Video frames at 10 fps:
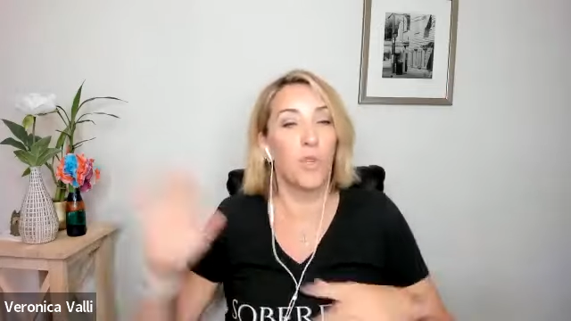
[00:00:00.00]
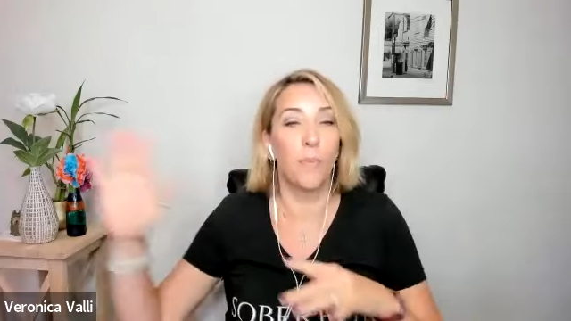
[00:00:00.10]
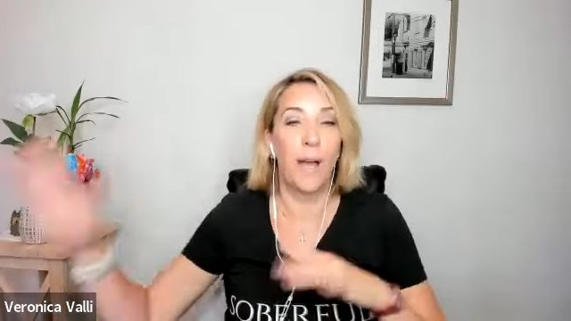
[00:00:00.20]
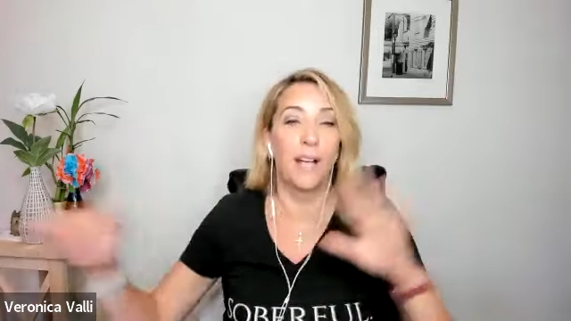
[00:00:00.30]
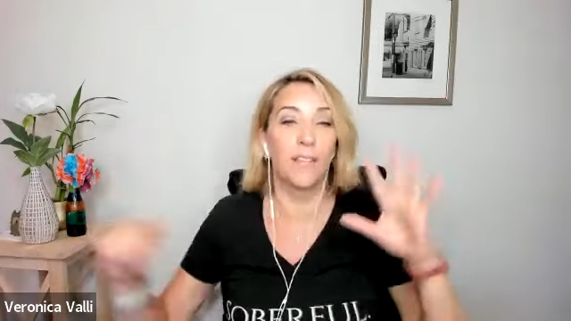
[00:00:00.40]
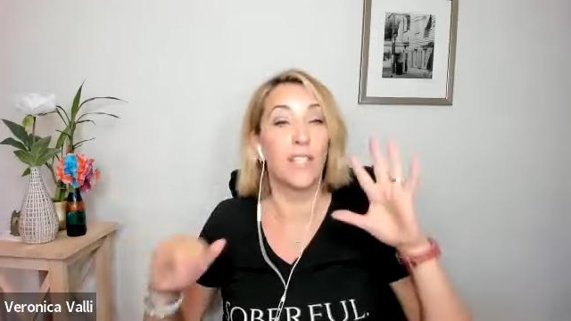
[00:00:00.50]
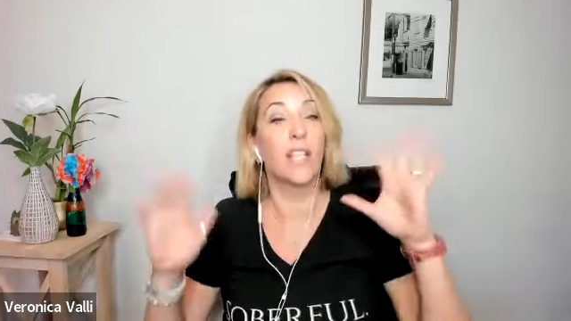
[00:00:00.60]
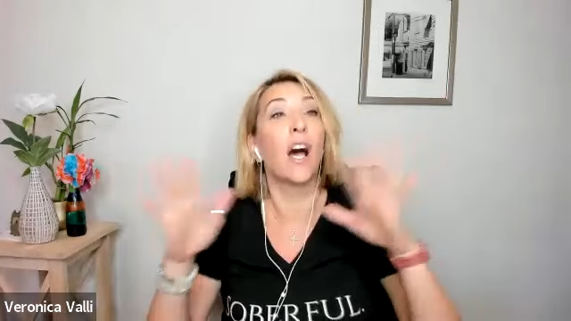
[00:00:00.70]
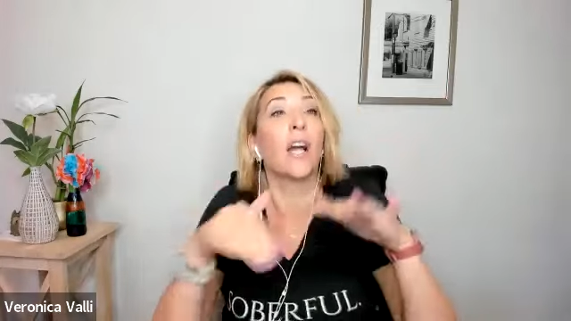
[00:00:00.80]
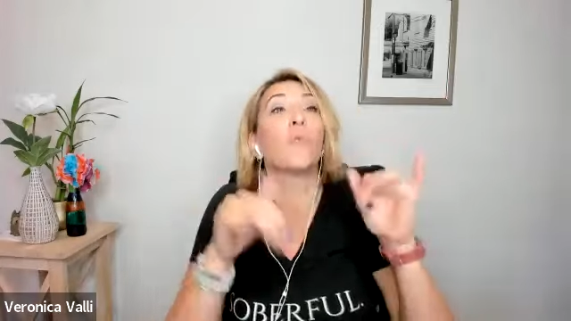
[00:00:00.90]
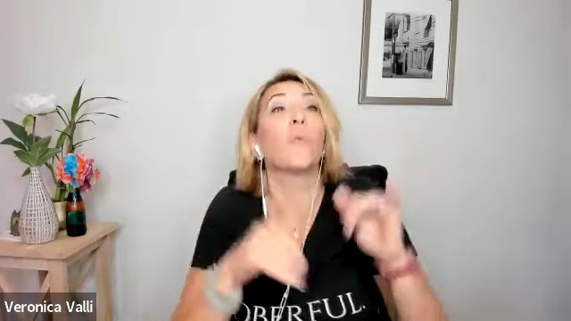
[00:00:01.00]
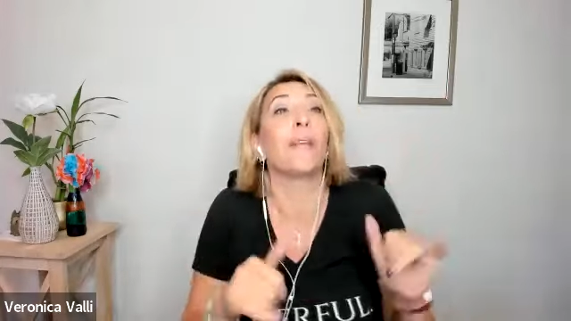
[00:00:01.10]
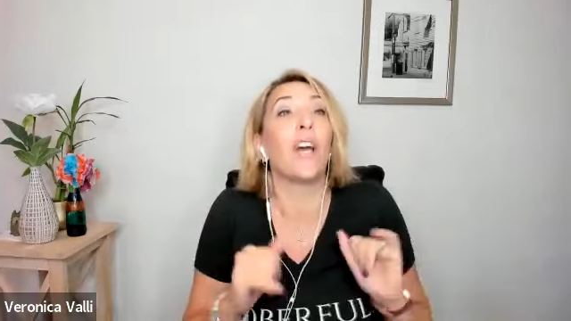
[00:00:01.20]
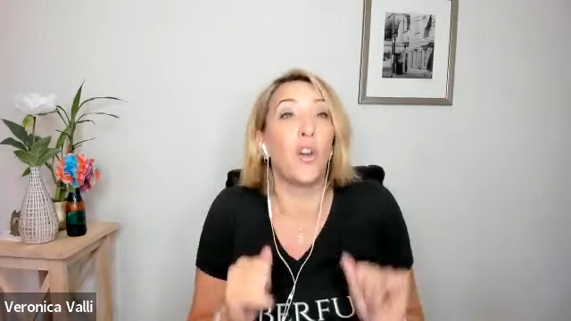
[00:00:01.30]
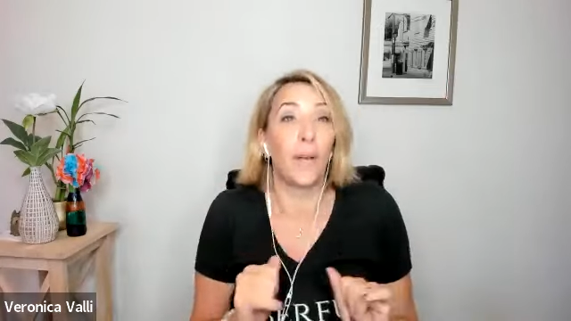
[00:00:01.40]
job, house, then I will
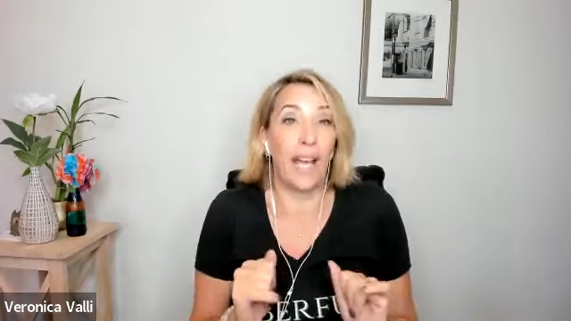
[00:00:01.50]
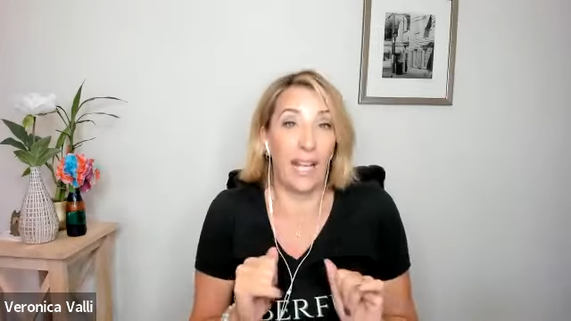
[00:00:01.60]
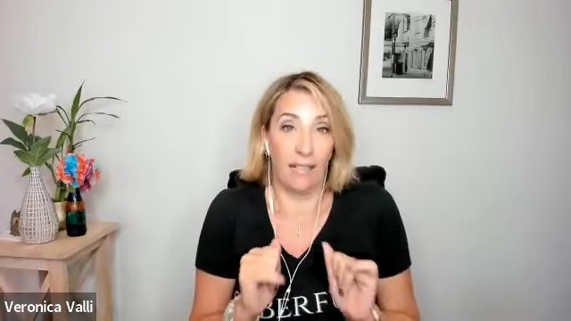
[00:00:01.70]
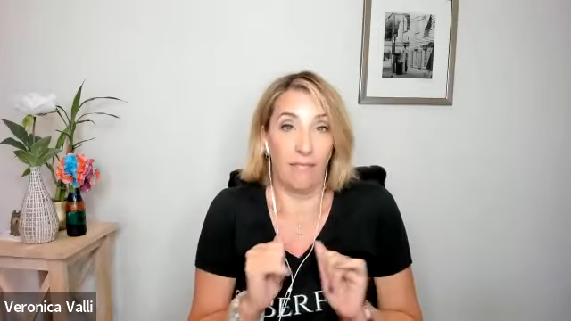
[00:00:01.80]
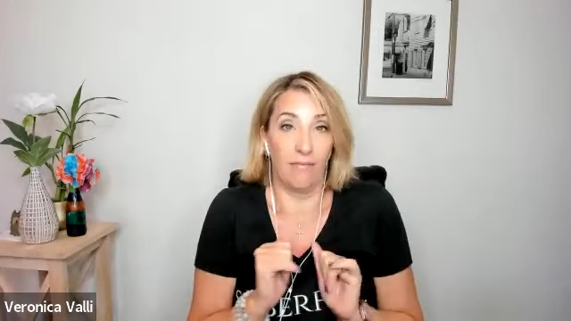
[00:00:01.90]
be okay.